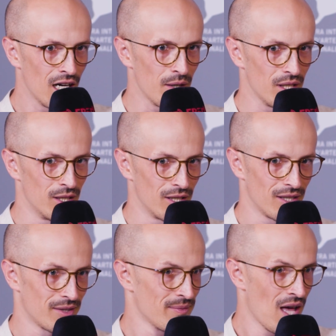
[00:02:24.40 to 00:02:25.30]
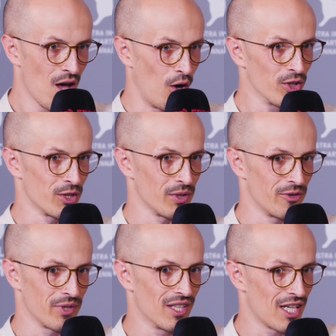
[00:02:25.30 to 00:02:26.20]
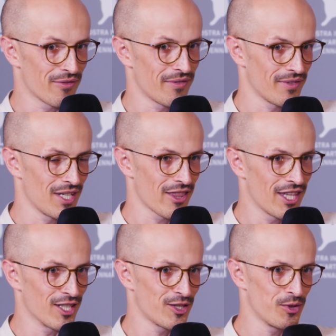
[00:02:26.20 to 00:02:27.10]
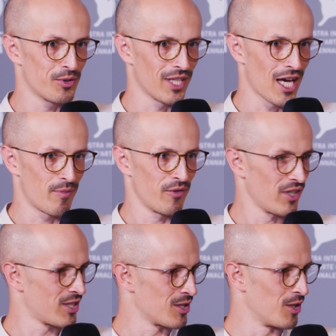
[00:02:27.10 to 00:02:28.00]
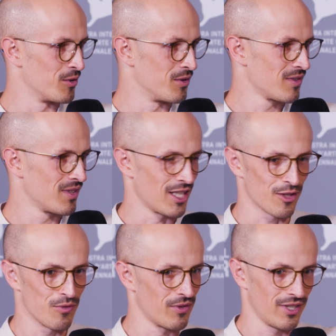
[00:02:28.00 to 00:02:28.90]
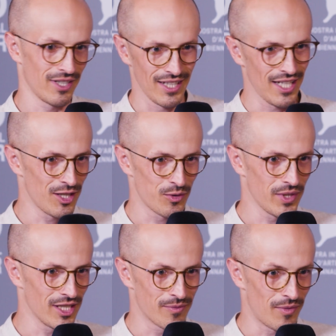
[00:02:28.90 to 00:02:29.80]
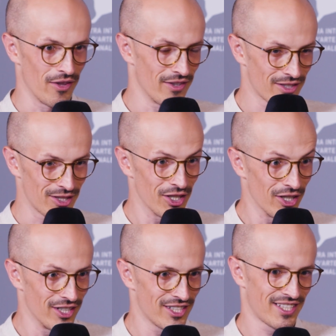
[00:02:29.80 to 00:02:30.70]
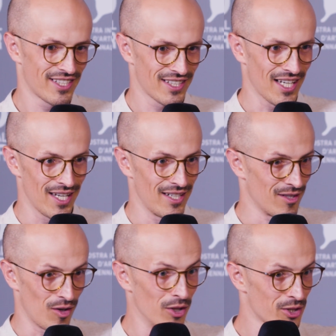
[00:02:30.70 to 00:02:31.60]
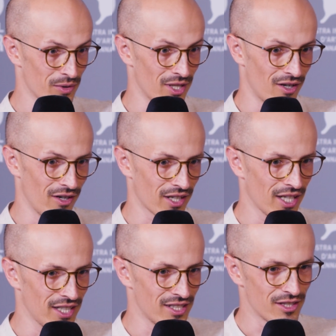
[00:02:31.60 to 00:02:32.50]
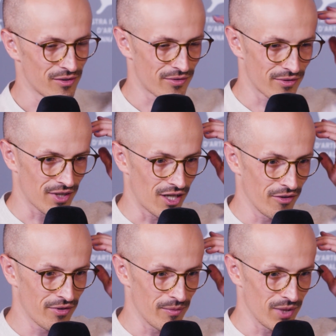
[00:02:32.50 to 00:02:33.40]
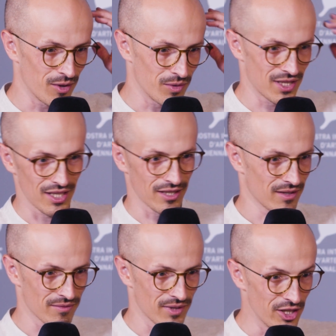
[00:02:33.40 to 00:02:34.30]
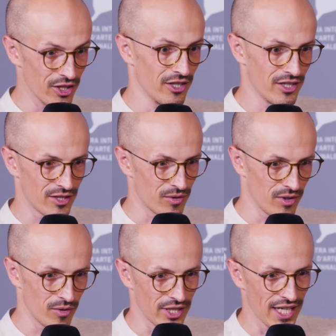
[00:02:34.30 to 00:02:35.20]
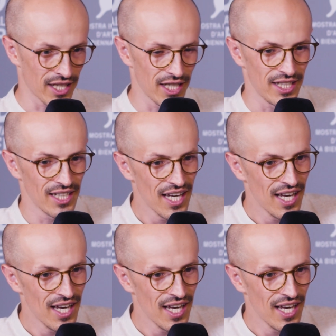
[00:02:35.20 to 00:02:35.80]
uh, uh also in real life things usually happen very slow, like over days, weeks, months, years. And also in our case of our family, it was like years or, or decade.